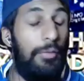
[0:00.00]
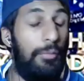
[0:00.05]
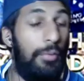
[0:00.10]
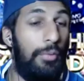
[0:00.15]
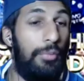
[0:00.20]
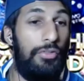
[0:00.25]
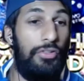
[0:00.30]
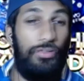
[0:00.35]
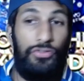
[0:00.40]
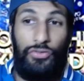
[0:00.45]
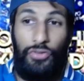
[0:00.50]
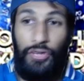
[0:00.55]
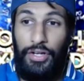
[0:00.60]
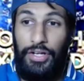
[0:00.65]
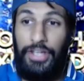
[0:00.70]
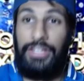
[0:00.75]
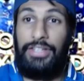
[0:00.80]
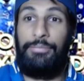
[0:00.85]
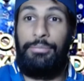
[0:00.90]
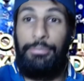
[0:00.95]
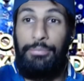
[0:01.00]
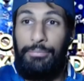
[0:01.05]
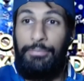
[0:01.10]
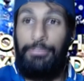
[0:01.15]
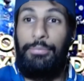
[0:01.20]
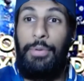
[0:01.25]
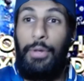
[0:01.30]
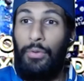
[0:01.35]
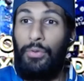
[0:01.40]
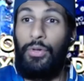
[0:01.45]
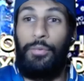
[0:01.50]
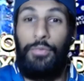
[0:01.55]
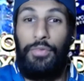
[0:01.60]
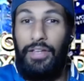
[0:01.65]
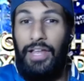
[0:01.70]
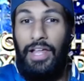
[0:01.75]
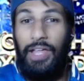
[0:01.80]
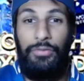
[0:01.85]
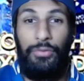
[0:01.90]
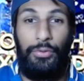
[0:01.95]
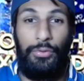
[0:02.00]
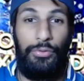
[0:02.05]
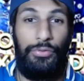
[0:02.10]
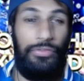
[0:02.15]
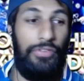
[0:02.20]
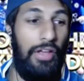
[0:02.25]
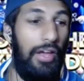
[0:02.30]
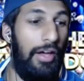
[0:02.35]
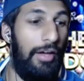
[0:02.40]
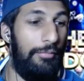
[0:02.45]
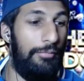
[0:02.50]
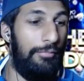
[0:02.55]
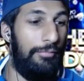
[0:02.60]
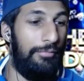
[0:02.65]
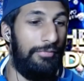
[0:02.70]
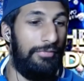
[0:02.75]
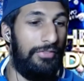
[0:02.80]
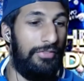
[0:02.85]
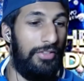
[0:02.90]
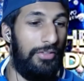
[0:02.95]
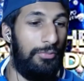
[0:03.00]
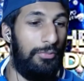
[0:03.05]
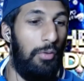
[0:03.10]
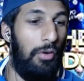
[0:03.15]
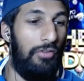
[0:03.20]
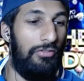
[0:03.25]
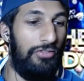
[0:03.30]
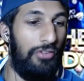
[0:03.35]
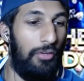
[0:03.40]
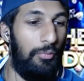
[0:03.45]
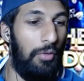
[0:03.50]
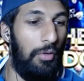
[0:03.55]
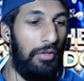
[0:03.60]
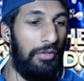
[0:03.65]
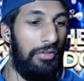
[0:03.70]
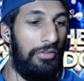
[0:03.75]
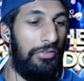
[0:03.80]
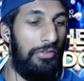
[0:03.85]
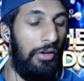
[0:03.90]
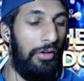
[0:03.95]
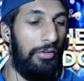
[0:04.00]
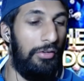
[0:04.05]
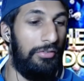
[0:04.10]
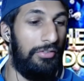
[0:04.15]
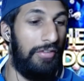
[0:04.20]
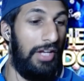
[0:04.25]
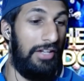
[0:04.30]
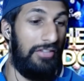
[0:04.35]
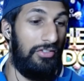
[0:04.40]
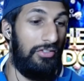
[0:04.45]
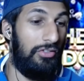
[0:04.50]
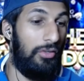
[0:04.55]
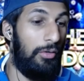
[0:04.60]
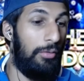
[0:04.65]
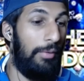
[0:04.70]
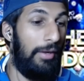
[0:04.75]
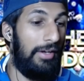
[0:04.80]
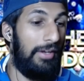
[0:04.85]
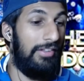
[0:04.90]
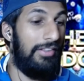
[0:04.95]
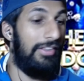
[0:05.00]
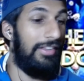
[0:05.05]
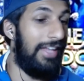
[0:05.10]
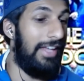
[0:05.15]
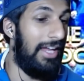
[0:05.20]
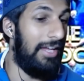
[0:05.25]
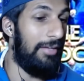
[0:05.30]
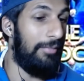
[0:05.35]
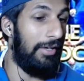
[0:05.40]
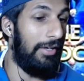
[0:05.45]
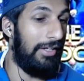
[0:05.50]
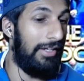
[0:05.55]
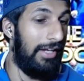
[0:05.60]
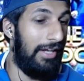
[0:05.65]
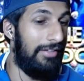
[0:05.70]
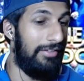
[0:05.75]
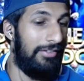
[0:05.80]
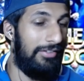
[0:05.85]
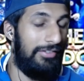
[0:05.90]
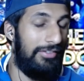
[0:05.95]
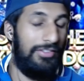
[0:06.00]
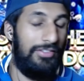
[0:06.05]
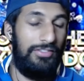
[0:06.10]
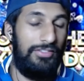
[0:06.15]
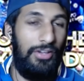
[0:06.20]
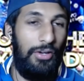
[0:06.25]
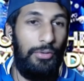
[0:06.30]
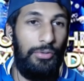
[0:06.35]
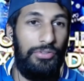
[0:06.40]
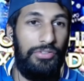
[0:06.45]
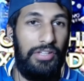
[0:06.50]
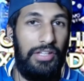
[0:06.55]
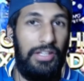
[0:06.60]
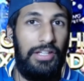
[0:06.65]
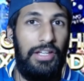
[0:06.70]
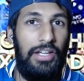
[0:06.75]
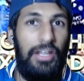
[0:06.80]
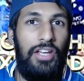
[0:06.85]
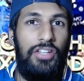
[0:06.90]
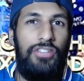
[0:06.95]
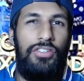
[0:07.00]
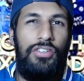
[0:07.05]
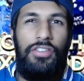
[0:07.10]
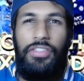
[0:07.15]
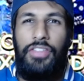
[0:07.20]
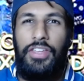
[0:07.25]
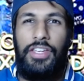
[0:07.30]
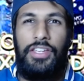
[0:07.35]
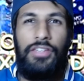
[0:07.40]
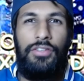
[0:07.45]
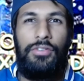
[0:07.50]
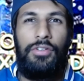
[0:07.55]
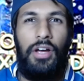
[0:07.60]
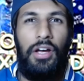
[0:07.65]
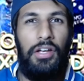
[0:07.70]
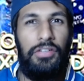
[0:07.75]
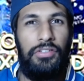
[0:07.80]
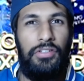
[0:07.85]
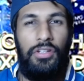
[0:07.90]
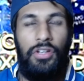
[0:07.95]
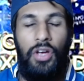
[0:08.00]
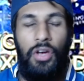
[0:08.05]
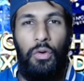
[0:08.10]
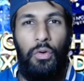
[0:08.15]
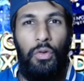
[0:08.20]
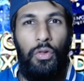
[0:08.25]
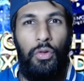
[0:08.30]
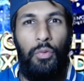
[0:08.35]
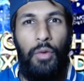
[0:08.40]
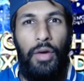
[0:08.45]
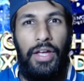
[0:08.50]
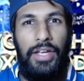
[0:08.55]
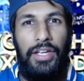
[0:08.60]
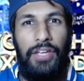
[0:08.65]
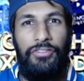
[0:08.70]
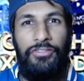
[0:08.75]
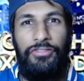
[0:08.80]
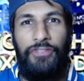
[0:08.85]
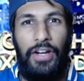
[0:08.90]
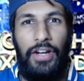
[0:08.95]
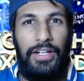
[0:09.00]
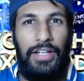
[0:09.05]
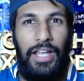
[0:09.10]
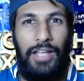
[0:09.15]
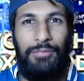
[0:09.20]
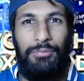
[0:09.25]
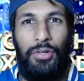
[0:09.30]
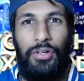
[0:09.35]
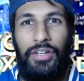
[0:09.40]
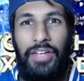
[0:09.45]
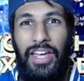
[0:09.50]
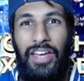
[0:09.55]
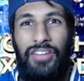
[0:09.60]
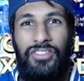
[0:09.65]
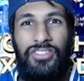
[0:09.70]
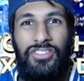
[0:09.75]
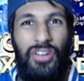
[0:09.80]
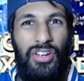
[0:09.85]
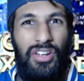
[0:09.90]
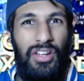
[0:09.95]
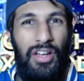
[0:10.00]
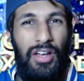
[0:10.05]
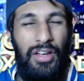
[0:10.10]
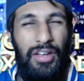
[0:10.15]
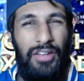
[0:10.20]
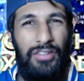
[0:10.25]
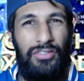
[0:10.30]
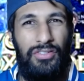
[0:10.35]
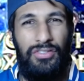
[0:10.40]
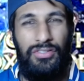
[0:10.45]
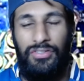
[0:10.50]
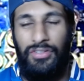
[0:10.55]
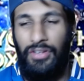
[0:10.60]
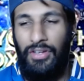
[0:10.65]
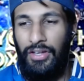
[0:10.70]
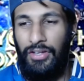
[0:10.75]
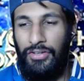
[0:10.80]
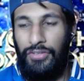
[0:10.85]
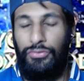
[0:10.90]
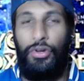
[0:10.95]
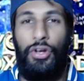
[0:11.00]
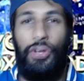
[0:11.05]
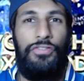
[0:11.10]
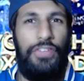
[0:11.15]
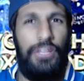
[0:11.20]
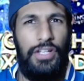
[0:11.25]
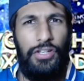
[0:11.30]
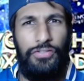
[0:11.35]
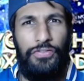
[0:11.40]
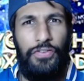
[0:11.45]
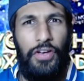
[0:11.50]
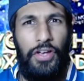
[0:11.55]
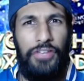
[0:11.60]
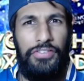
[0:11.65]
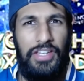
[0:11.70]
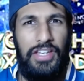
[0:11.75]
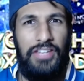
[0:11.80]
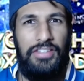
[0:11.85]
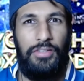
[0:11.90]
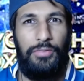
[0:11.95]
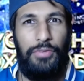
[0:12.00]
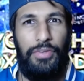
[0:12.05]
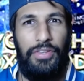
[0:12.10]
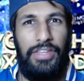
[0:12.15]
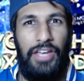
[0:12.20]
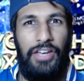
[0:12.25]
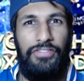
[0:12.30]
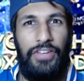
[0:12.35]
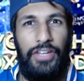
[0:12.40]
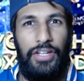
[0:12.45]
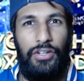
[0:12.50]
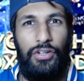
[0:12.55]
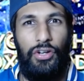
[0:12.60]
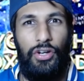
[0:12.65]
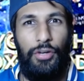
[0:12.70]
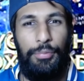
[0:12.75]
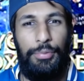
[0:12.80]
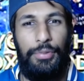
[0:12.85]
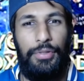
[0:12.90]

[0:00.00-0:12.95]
were just trying to build up the levels, just one from one. So, yeah, just going back to the game against Chelsea, do you think you guys can go all the way and Frank Lampard get a trophy in his first season with the FA Cup?